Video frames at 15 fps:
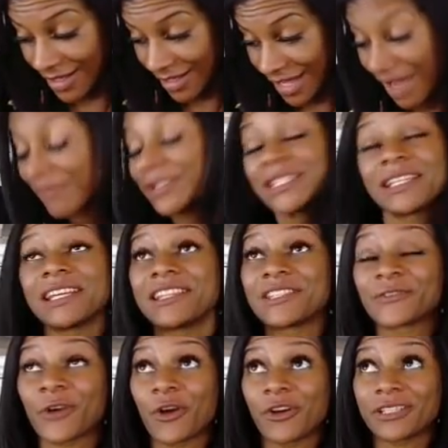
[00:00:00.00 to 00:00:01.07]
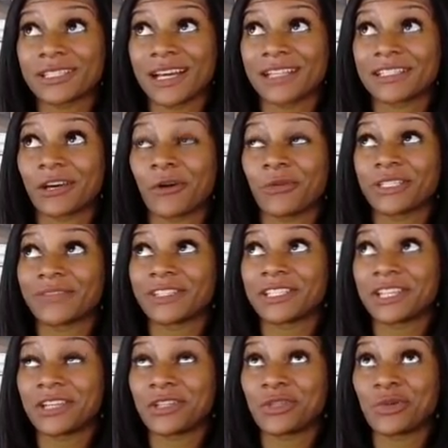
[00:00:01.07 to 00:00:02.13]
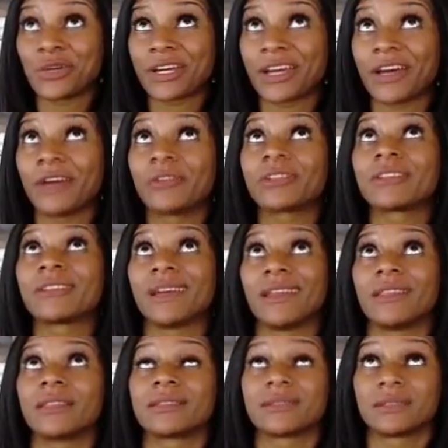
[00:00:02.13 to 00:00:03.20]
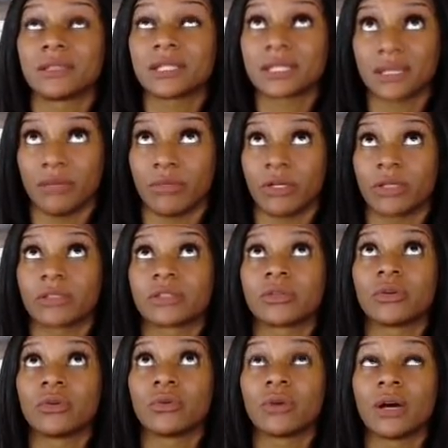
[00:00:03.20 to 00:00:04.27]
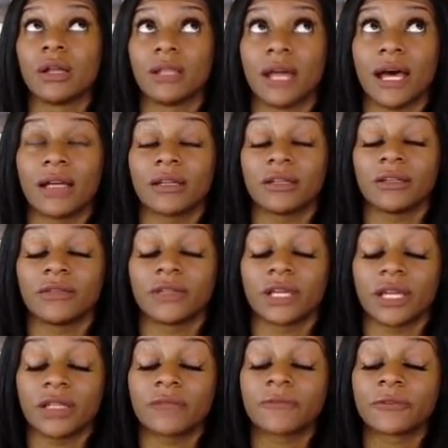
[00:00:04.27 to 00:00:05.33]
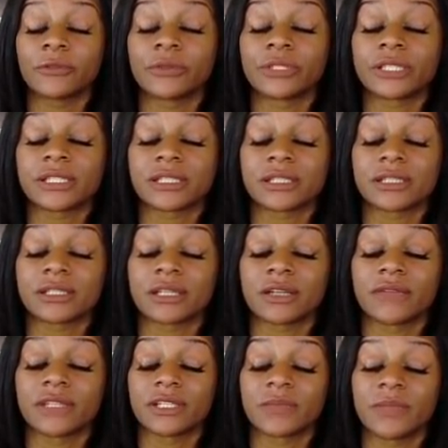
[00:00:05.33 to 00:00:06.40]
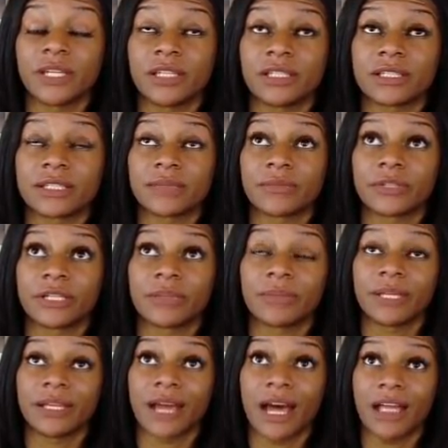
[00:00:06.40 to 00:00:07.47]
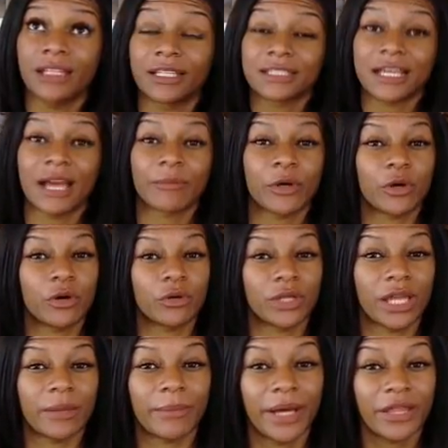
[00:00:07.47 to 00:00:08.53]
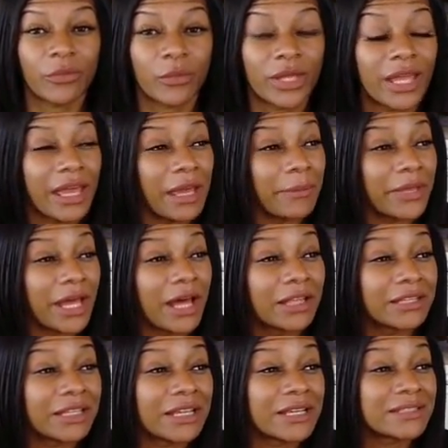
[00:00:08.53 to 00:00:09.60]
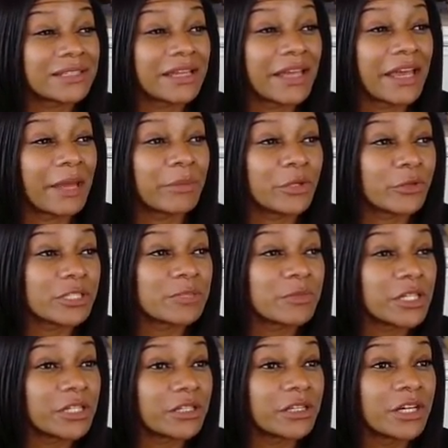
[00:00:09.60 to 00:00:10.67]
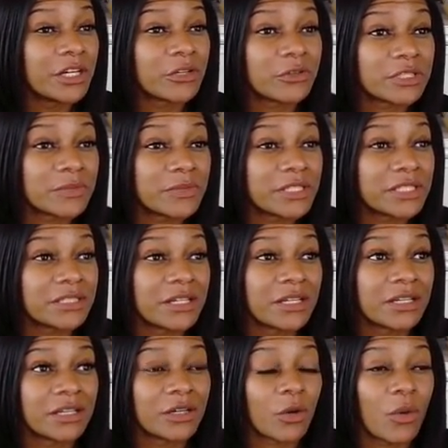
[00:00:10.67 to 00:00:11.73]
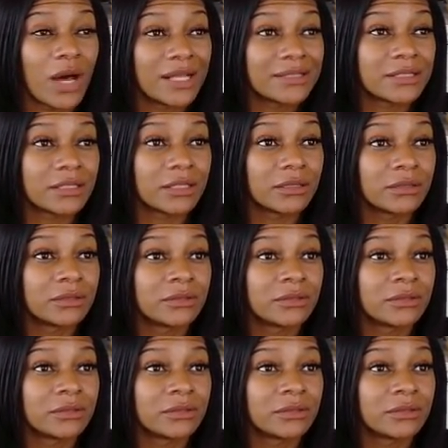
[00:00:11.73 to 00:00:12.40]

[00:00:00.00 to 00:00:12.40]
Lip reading: I've been saying this for all signs. I always have to take into account that this is December. So a lot of the influences of this being December and it being holiday time. Oh, yeah. By the way, happy holidays. Happy Christmas, Kwanzaa,